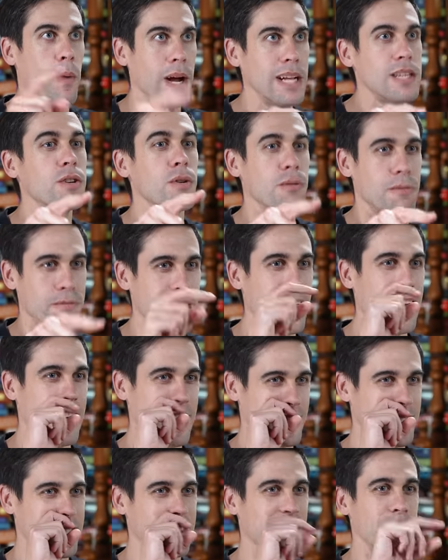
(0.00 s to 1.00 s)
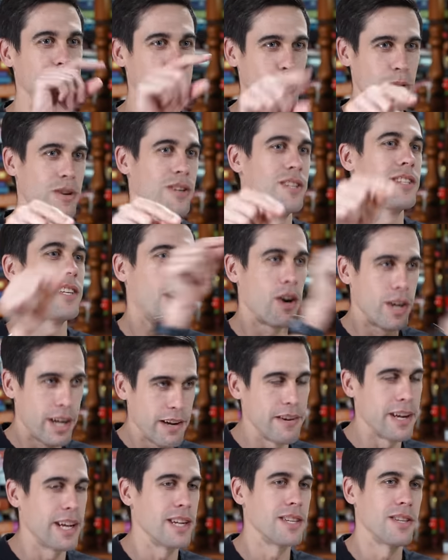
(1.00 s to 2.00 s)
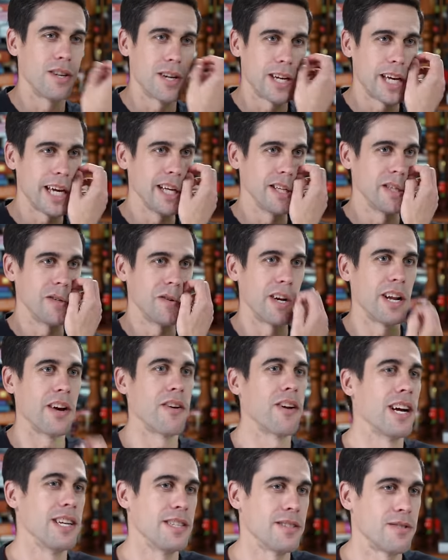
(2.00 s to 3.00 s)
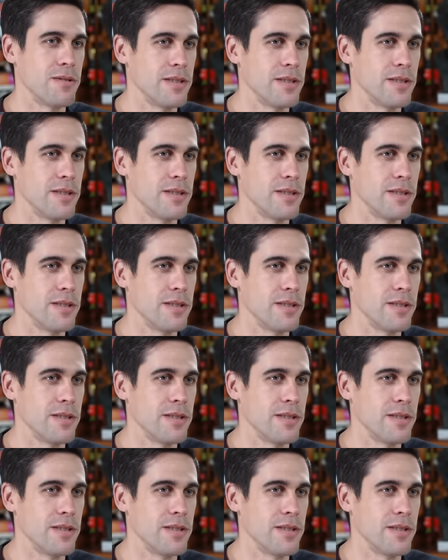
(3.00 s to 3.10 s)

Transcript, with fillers: Parental fans of yours are giving it to their kids who are now in high school.